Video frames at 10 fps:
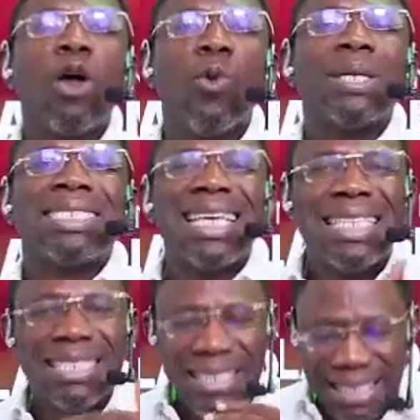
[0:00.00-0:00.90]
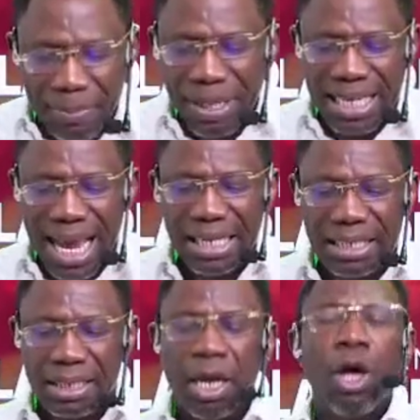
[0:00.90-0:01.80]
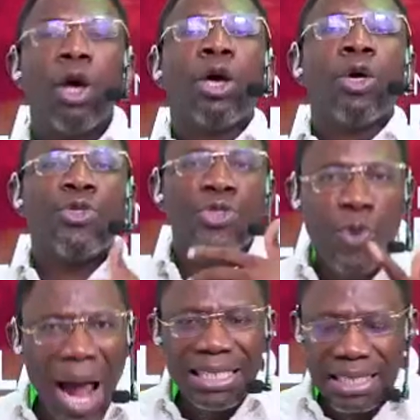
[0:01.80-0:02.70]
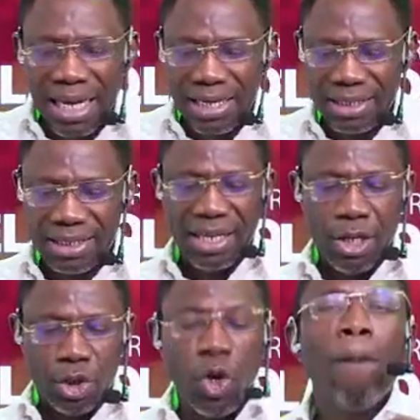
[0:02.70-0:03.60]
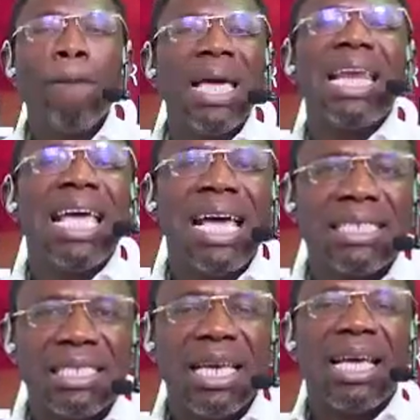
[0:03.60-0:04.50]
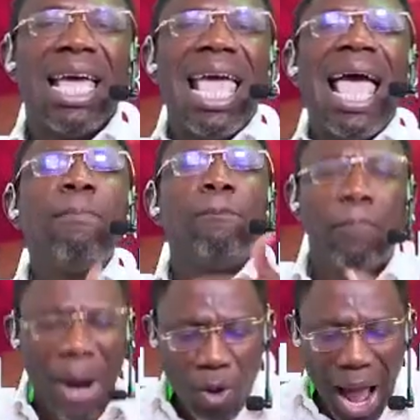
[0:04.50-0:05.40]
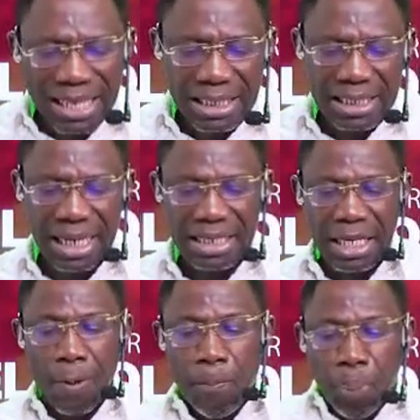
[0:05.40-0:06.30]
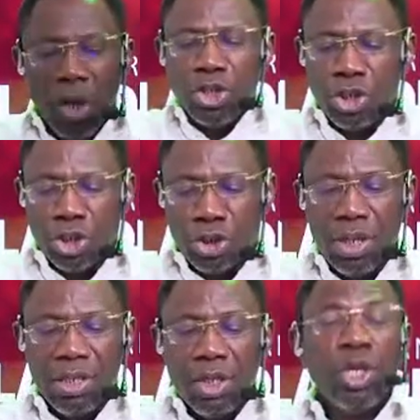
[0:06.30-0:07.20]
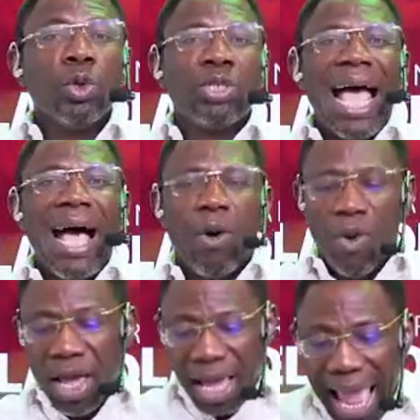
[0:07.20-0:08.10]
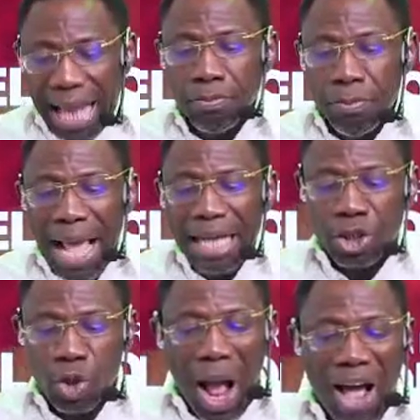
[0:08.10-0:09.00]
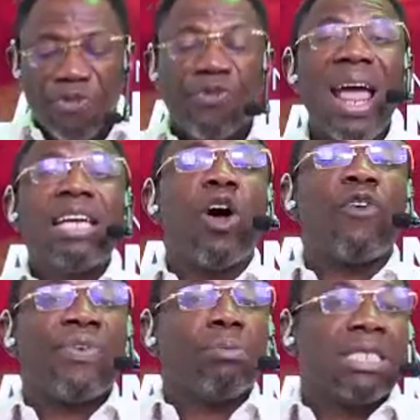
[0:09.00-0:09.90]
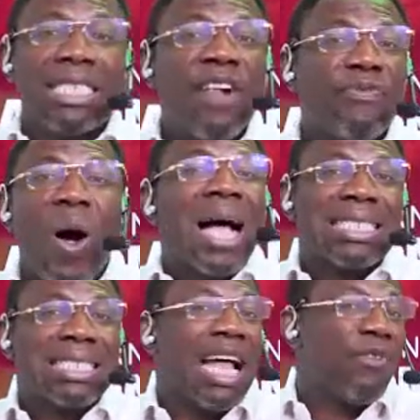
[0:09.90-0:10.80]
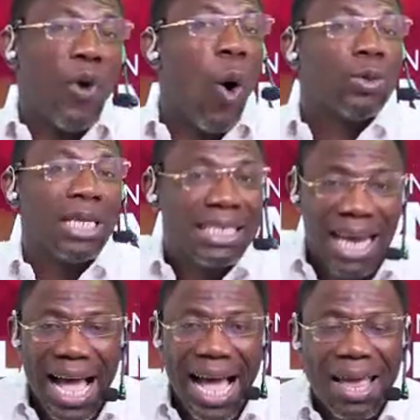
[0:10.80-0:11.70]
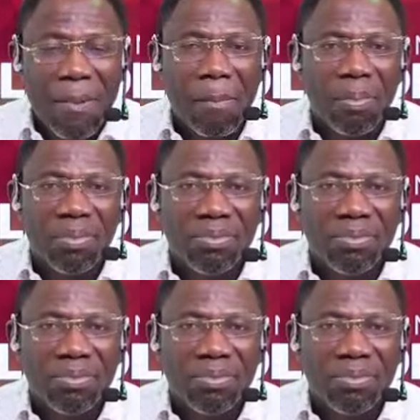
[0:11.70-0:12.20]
always intimidates, threatens, humiliates, embarrasses, puts you down, and makes you afraid of himself or herself all the time.